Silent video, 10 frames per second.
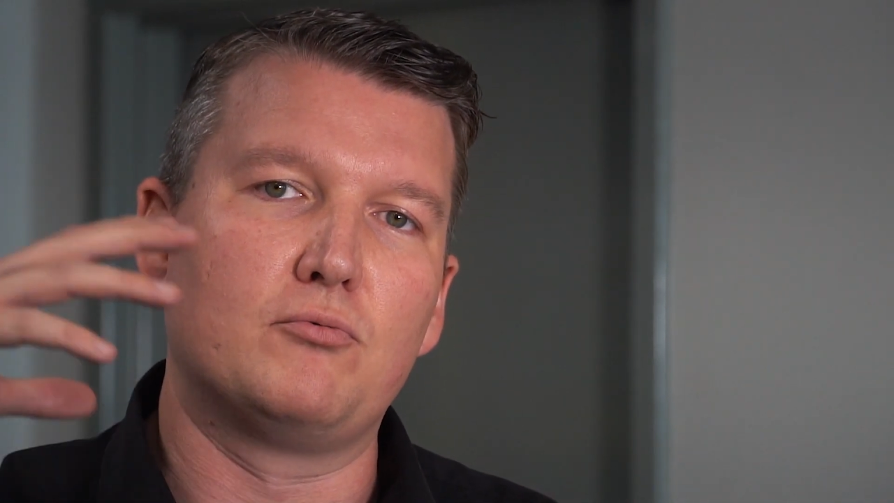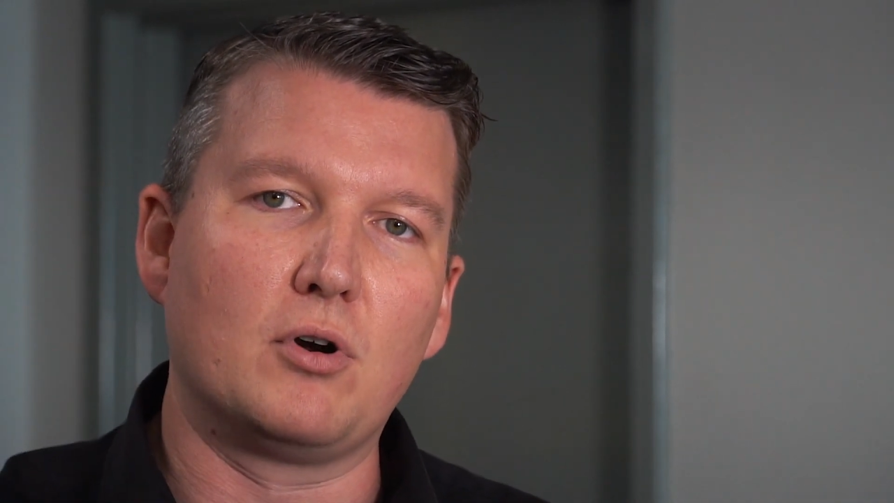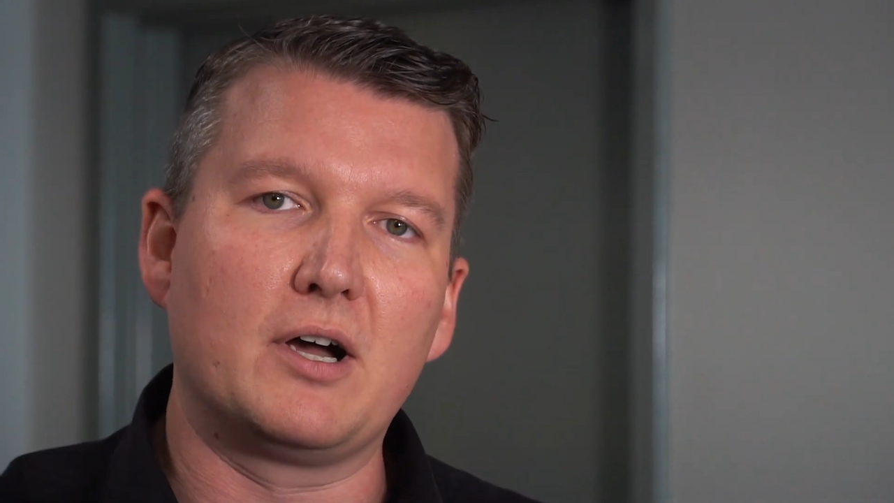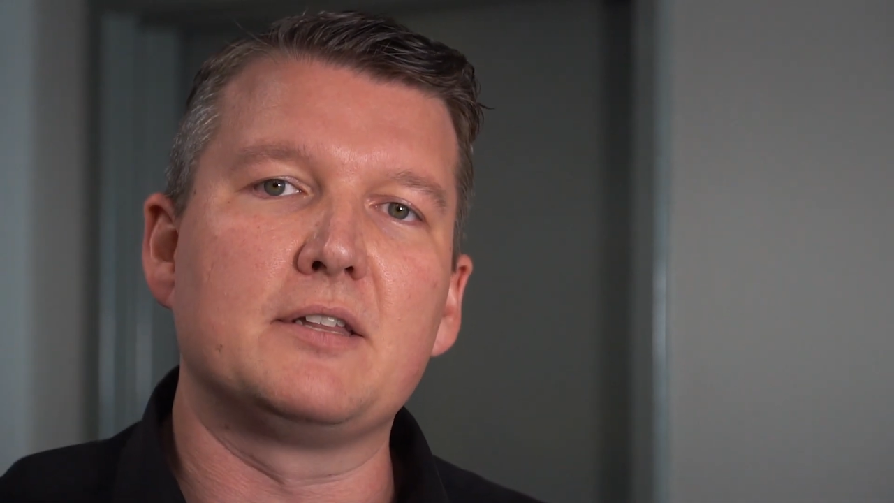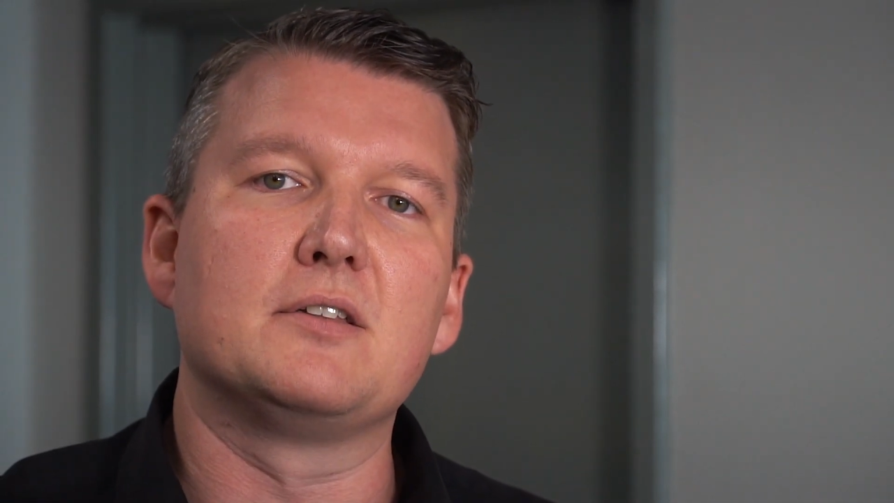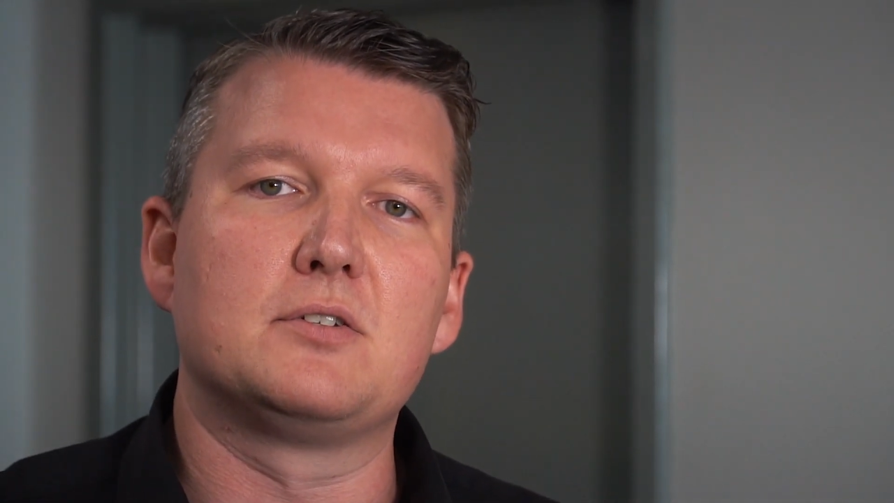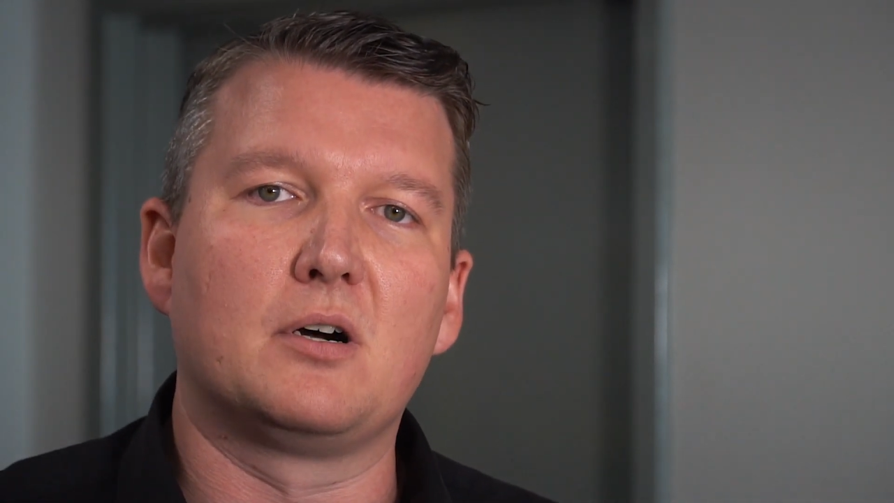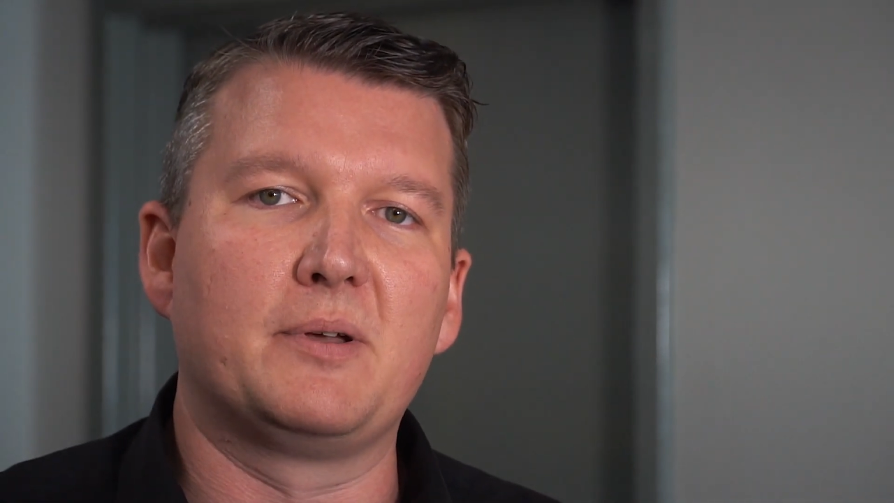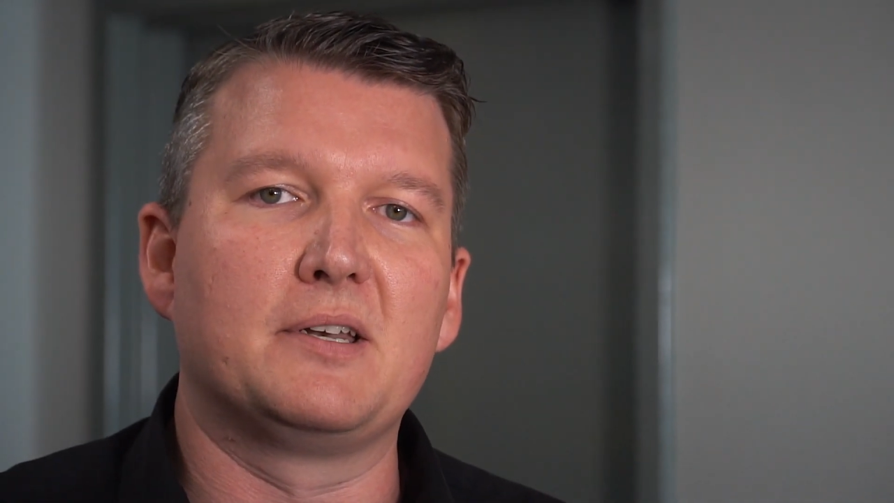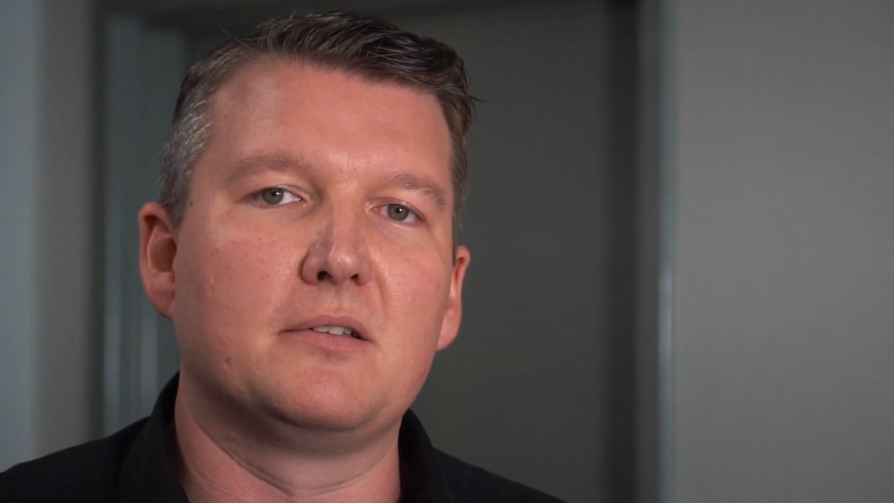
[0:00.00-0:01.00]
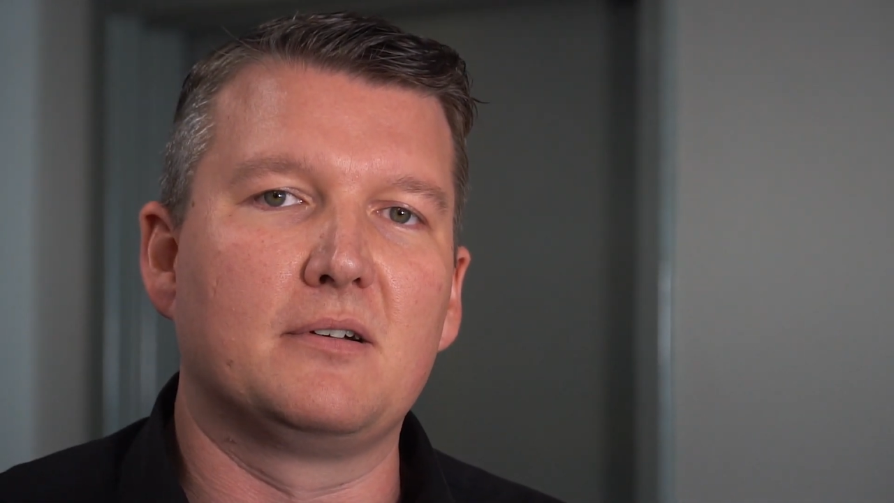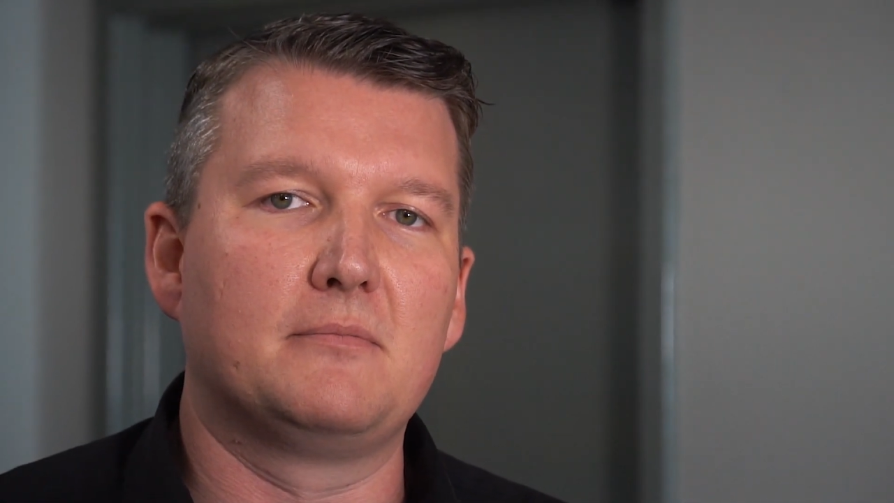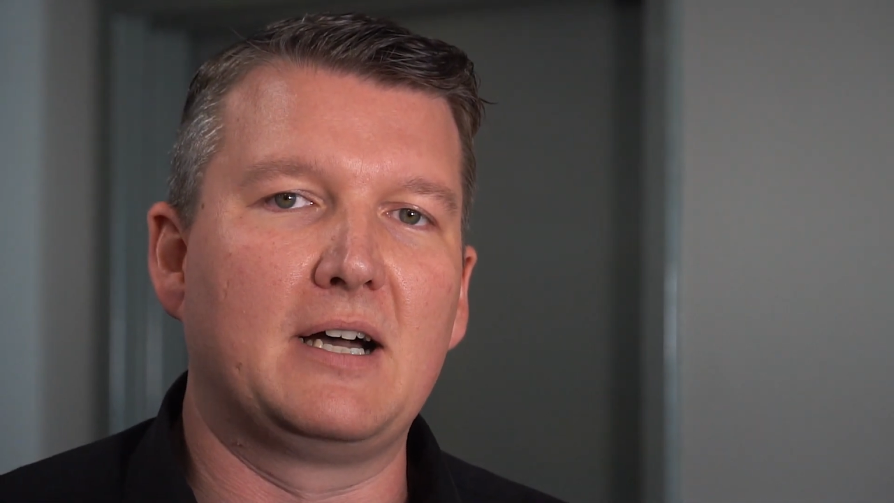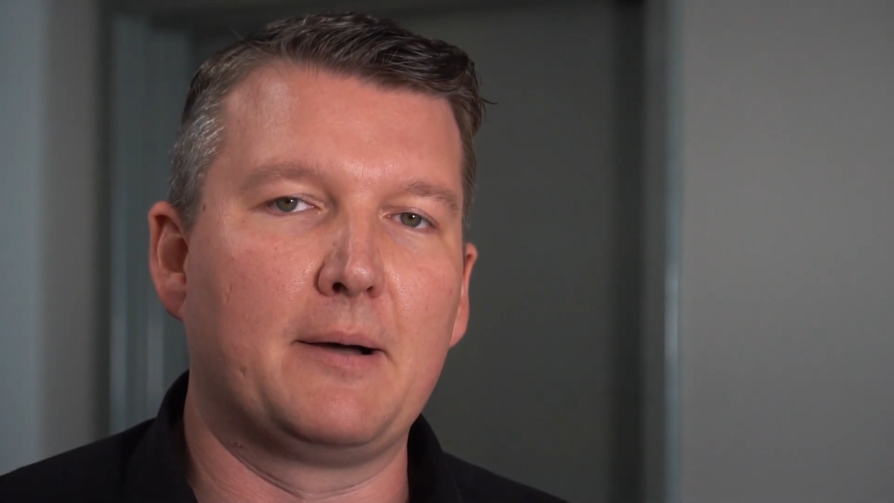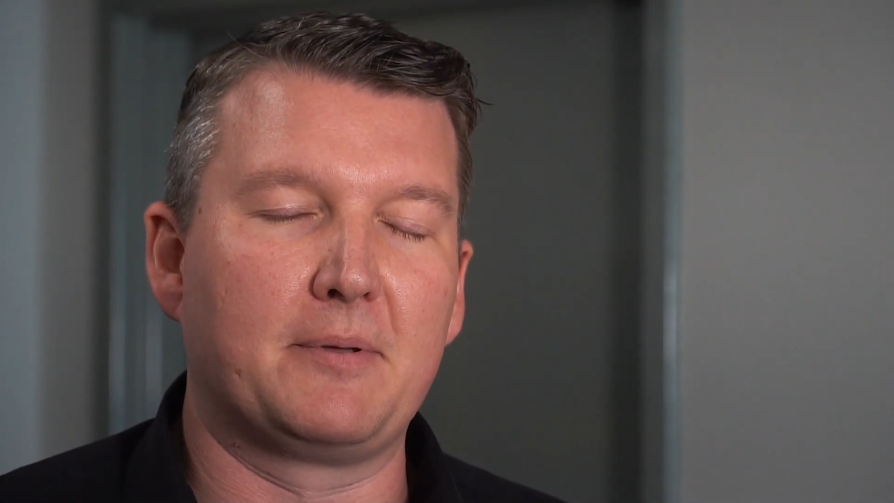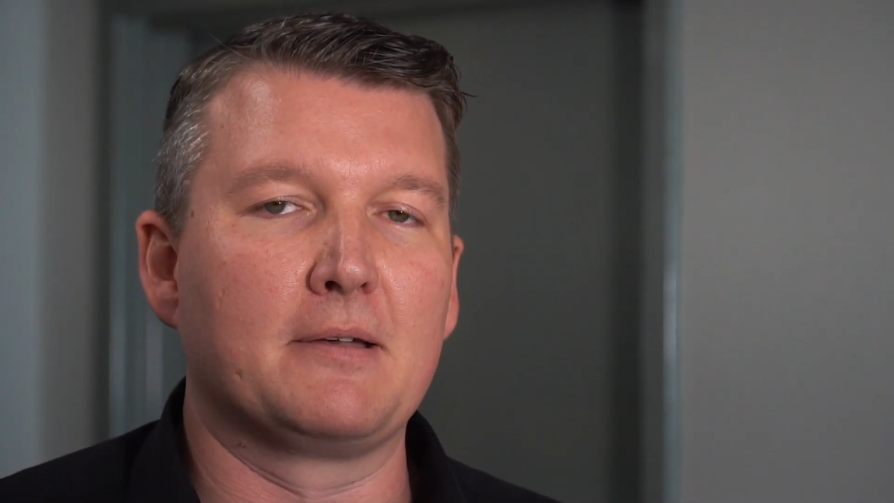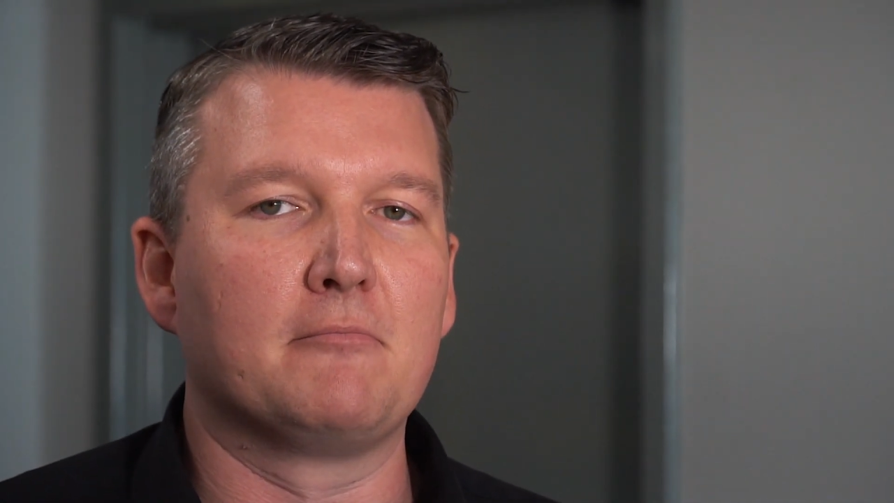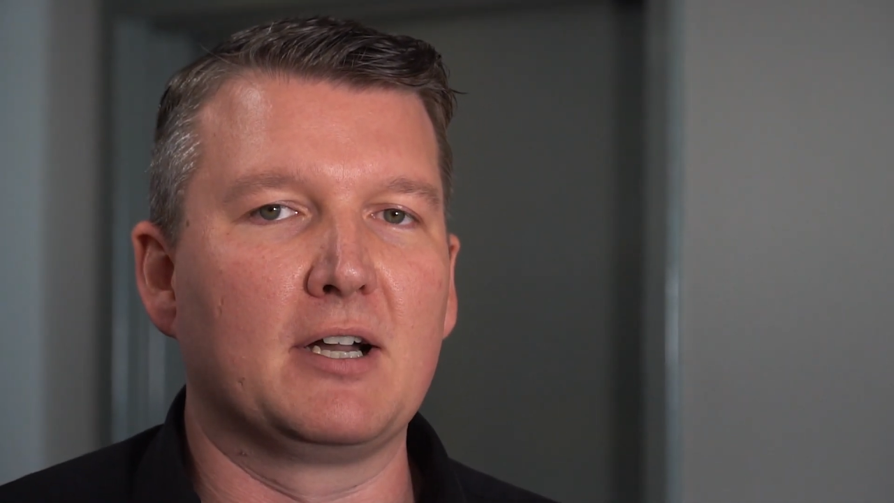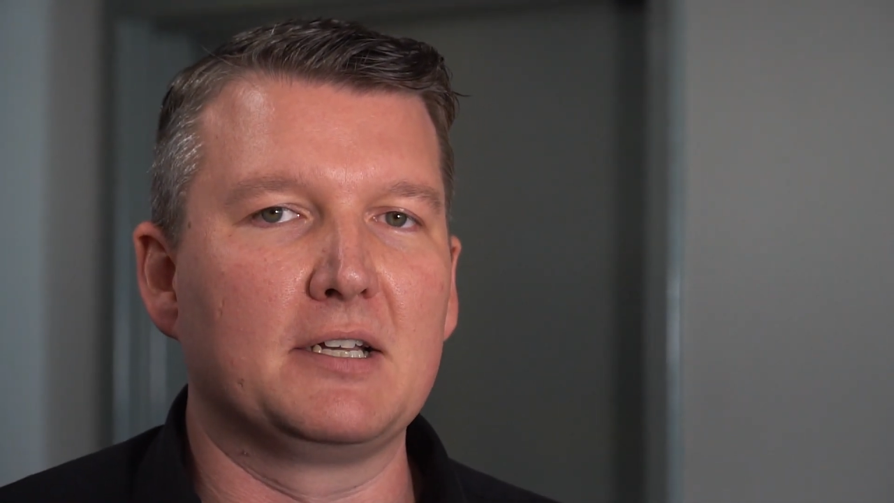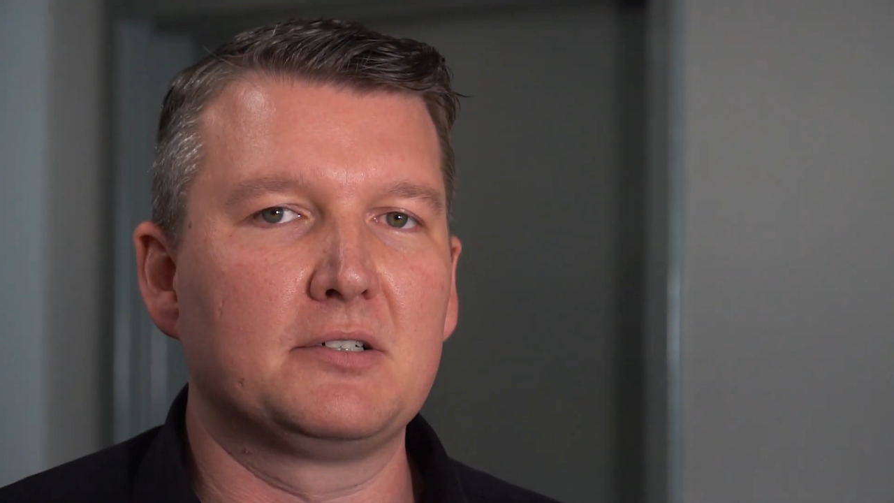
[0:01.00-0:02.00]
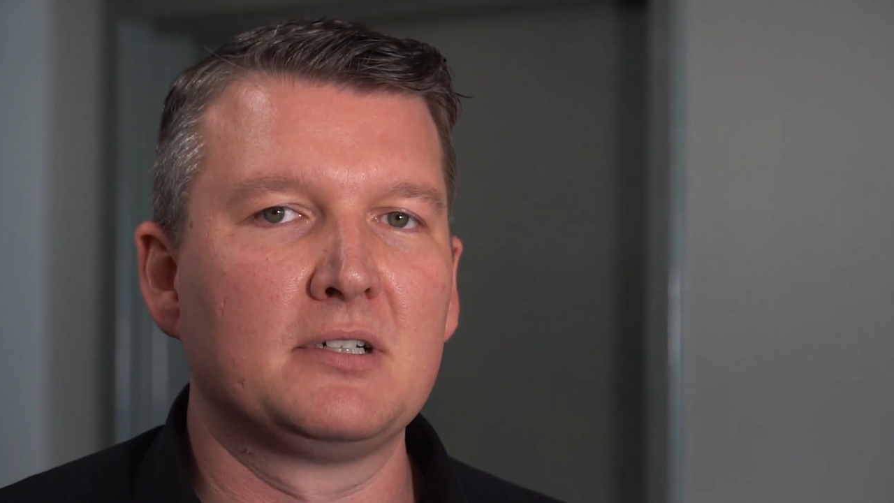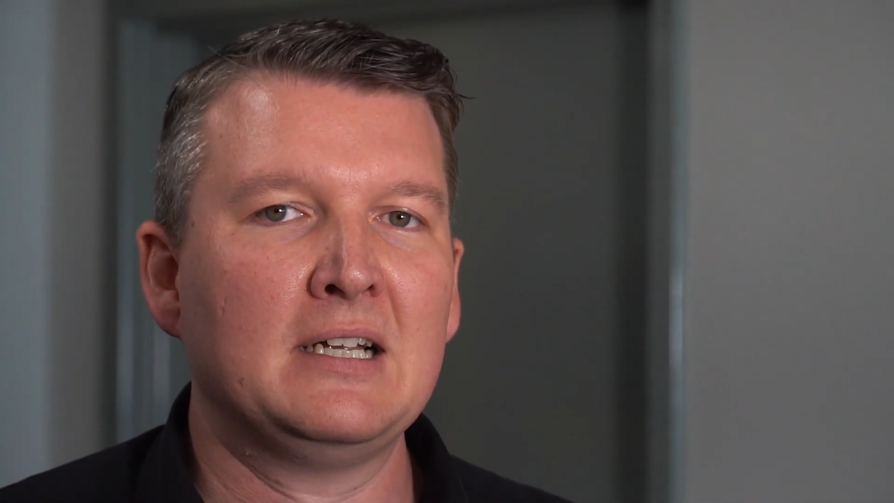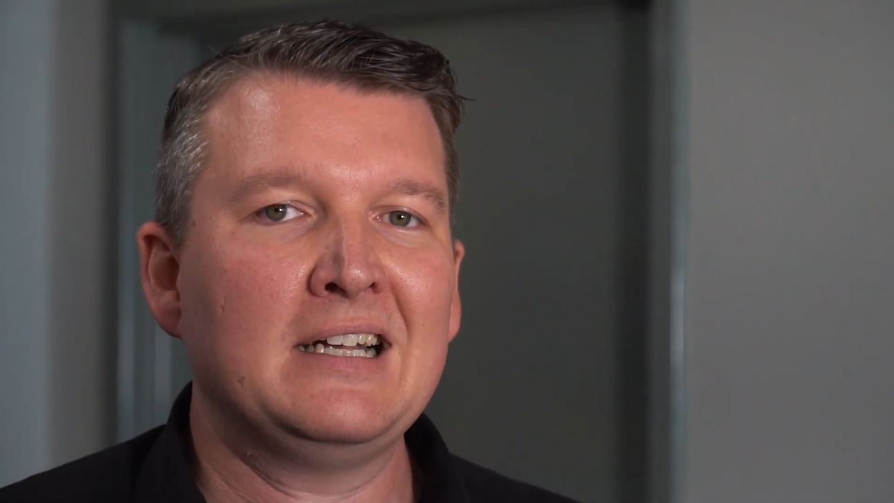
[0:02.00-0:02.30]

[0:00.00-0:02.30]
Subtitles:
right in the top end of the RPM range.